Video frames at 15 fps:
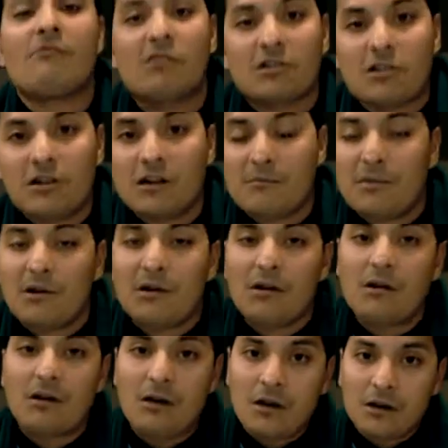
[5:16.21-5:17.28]
returning the
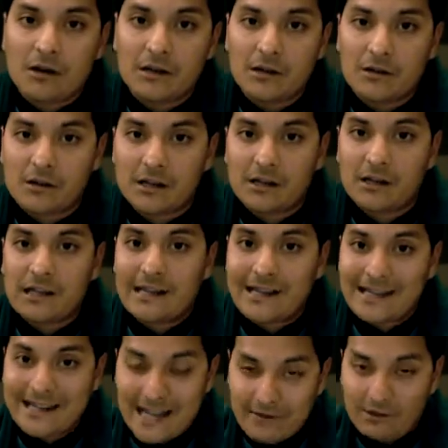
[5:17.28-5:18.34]
ball on your
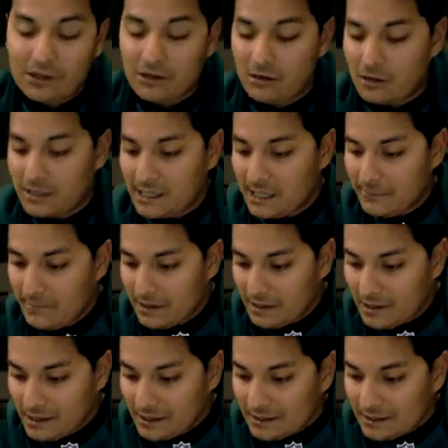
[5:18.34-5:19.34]
kick return team.